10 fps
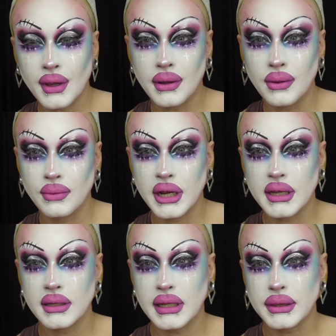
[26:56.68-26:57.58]
All
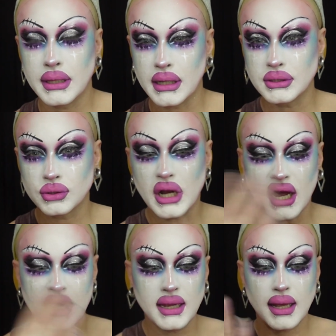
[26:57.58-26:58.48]
right, let that
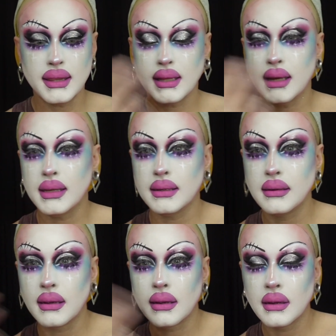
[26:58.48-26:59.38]
dry, and
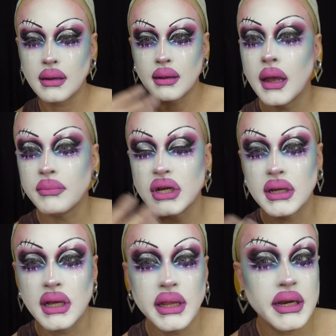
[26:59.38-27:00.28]
then I'm gonna
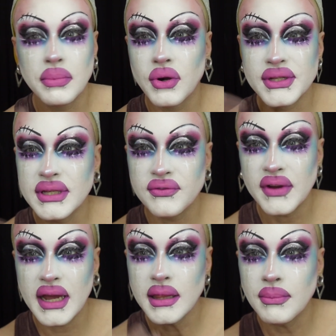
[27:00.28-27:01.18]
Helena
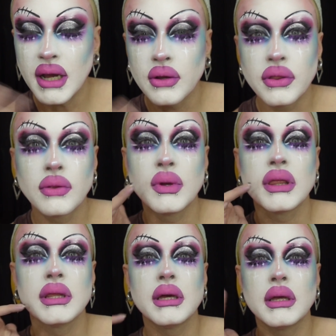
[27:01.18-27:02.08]
Poisonify the mouth
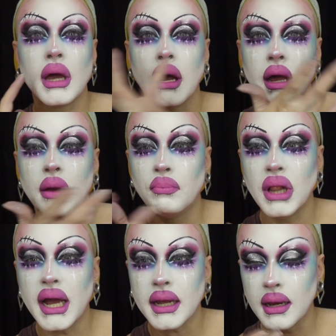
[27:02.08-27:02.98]
with
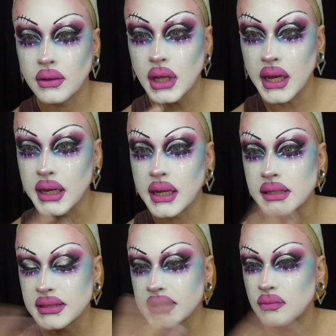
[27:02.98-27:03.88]
black outline
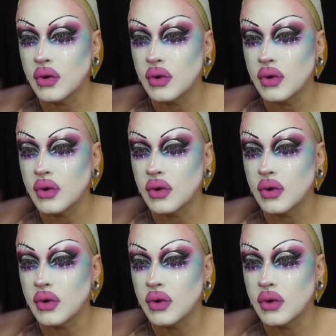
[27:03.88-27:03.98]
and some